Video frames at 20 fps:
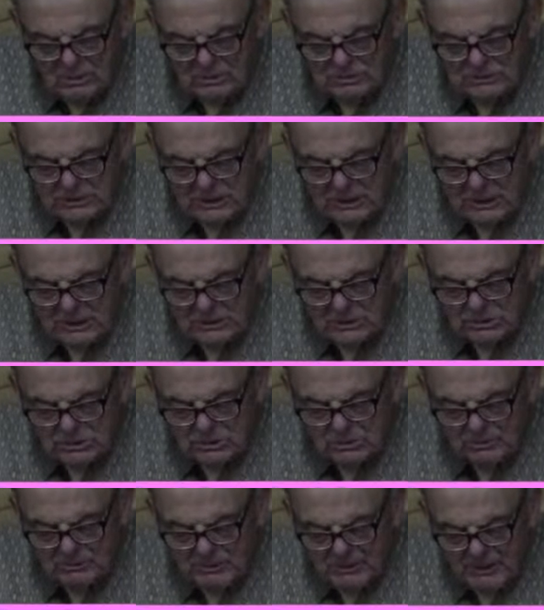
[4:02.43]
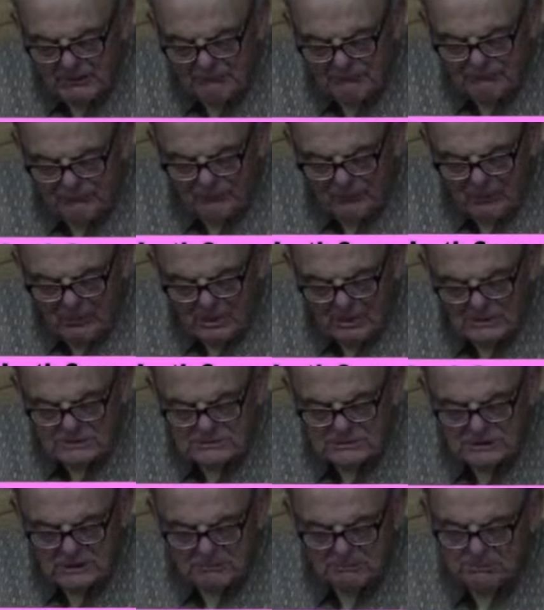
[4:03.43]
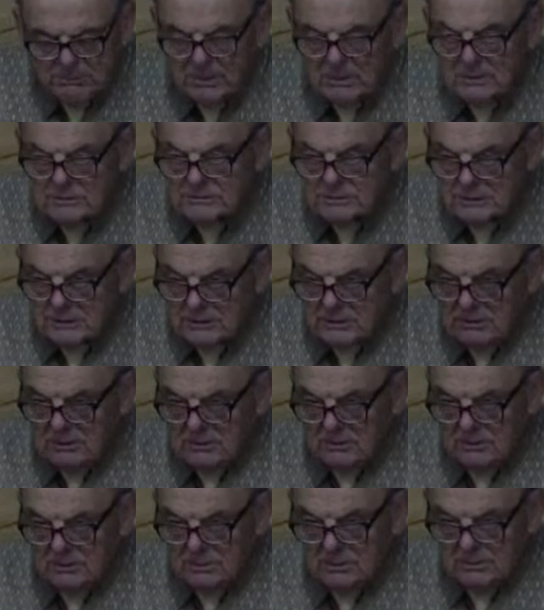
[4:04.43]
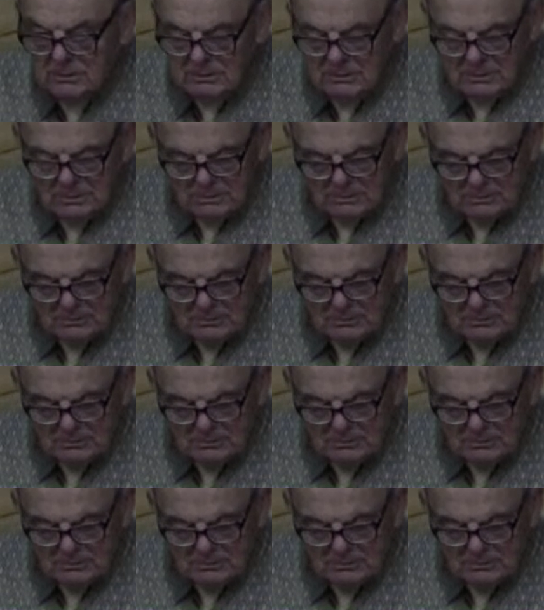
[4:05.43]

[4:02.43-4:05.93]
who take you by force and persecute you,